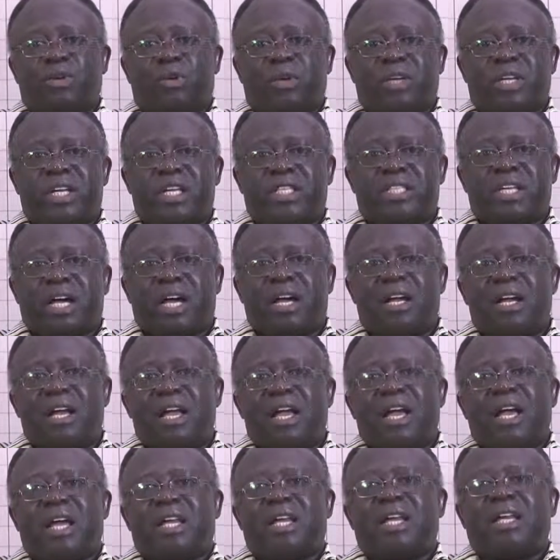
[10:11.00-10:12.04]
your data,
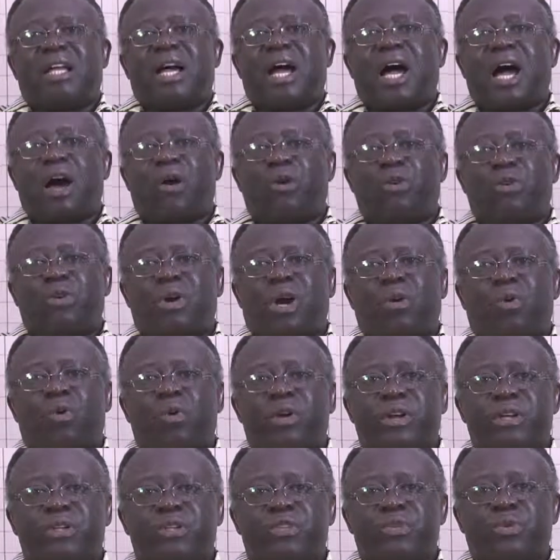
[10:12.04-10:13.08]
and then how you are
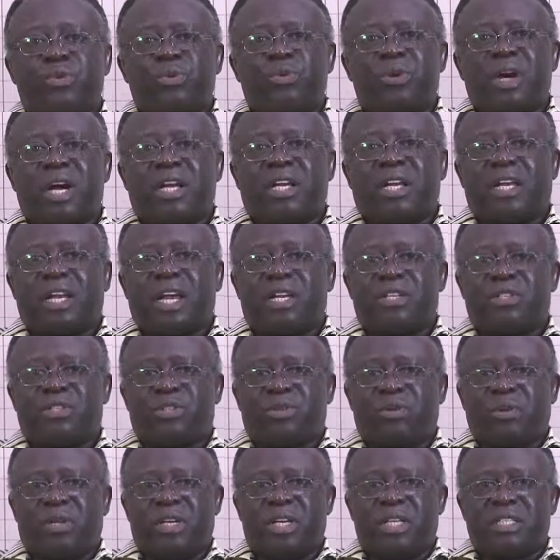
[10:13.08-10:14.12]
going to analyze
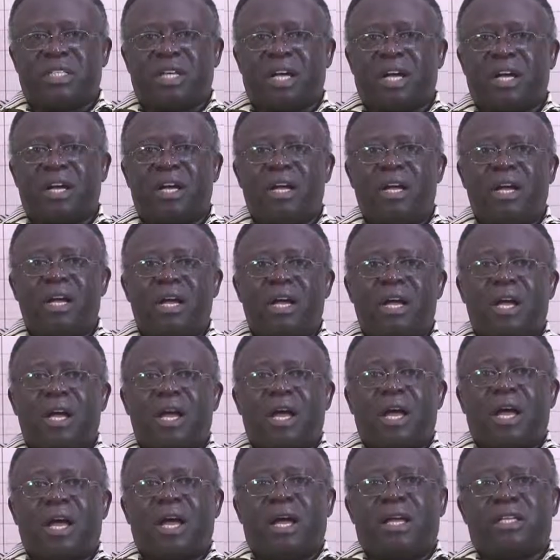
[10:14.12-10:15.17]
your data.
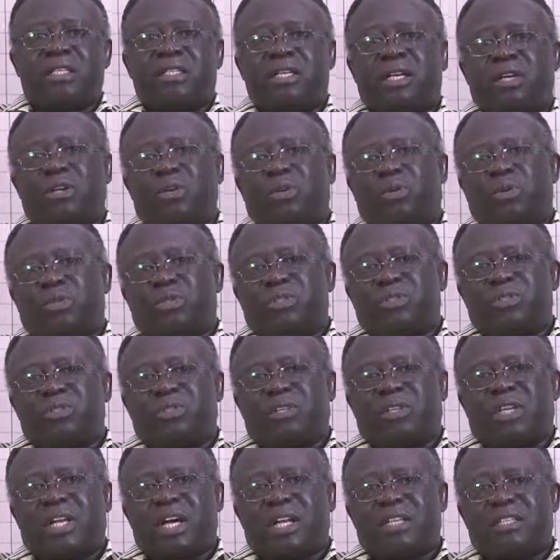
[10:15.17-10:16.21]
take note
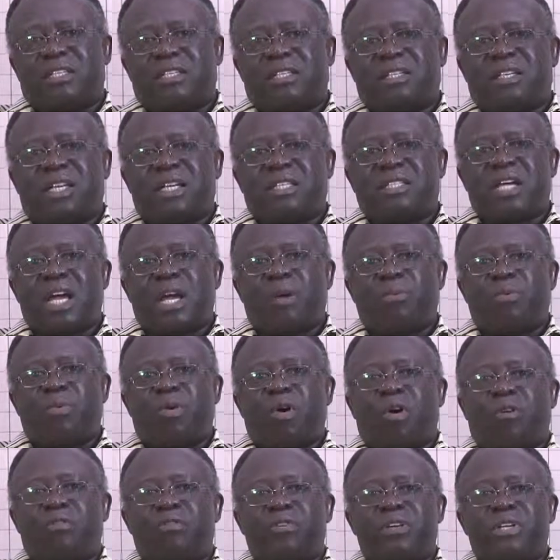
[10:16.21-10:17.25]
that the type
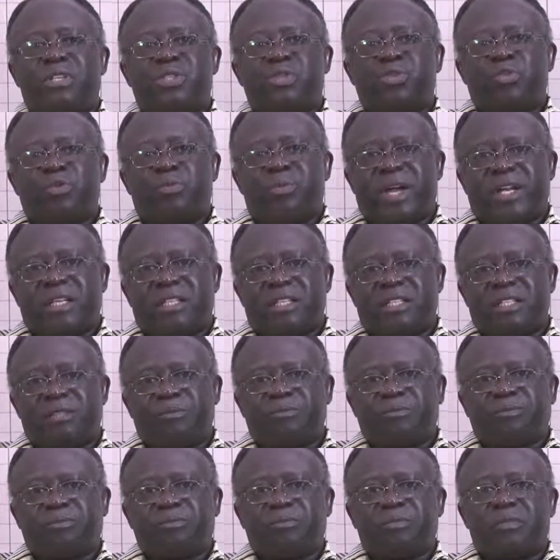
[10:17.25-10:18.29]
of instrument
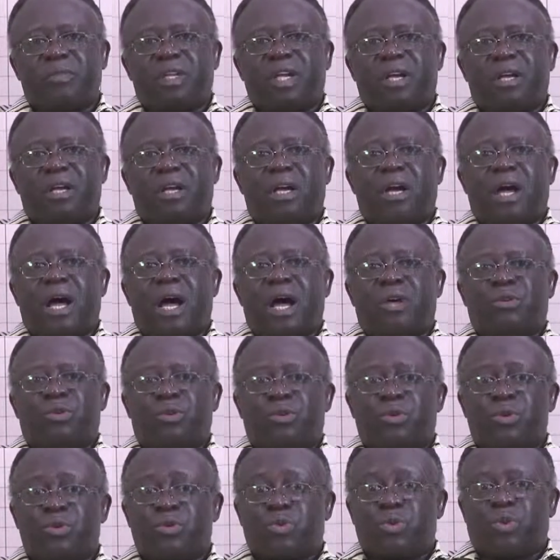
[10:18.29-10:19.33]
you
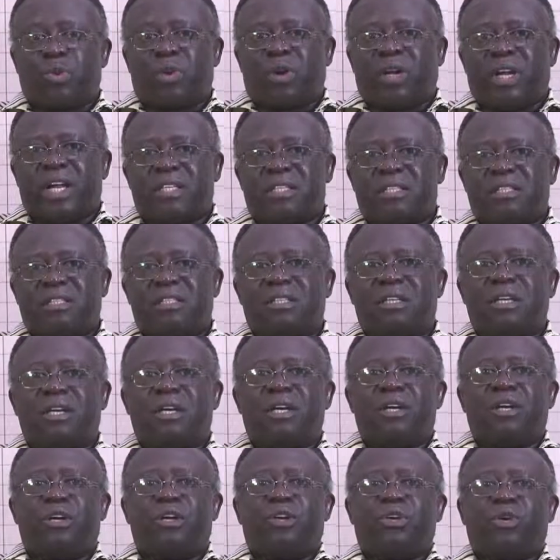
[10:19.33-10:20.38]
use to collect
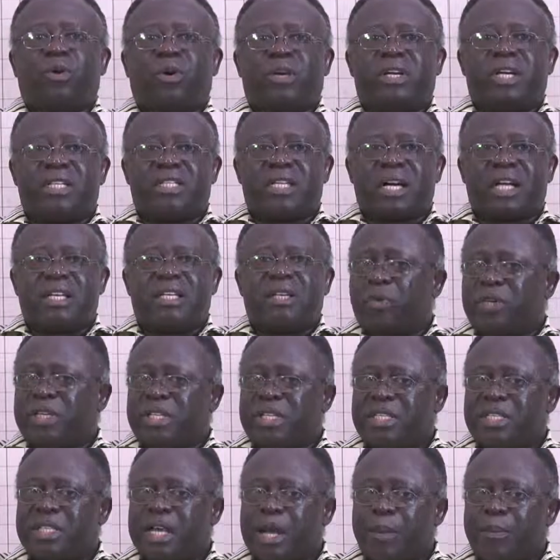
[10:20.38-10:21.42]
your data will
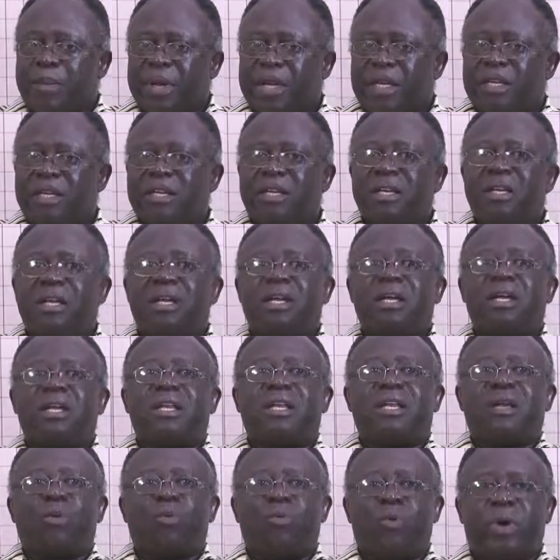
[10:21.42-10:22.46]
determine
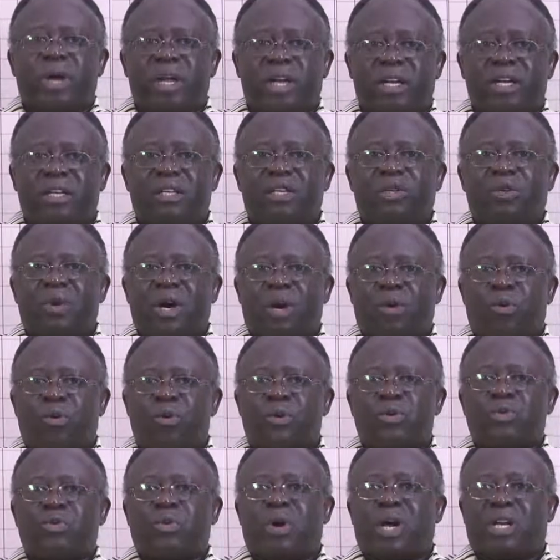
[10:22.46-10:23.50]
the way you are
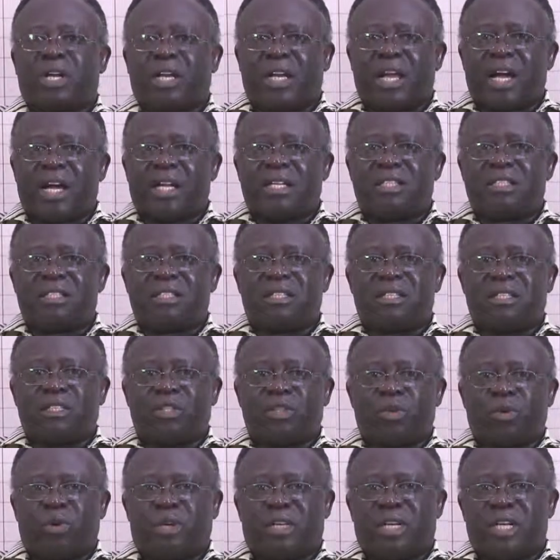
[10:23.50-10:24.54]
going to analyze
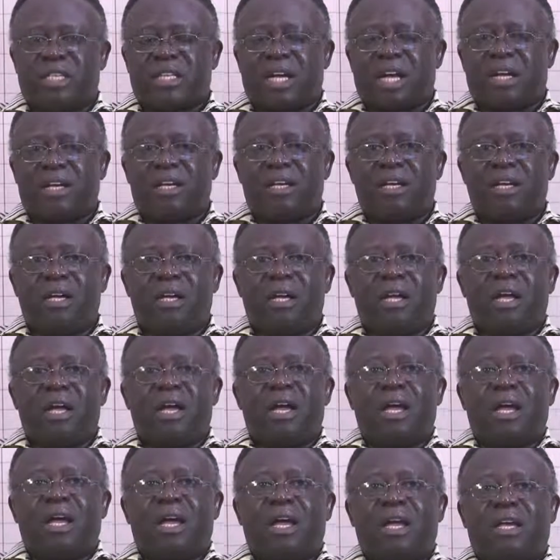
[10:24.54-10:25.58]
your data.
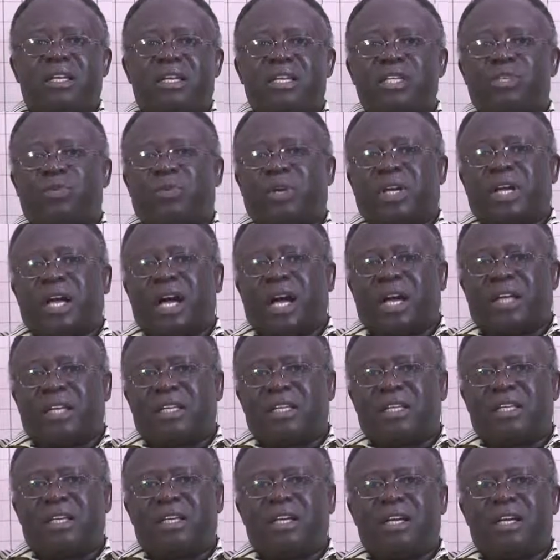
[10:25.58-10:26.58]
In this regard,